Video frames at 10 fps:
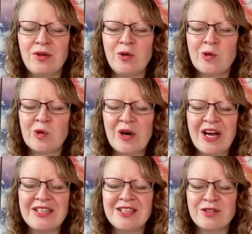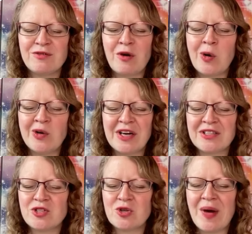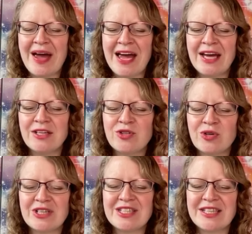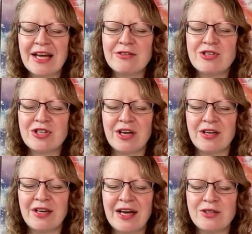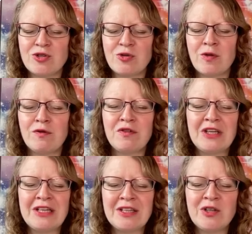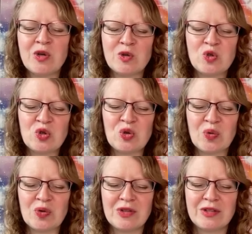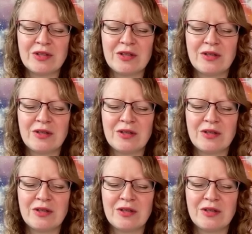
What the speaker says: Your greatest focus to aid your ascension and to reveal your truth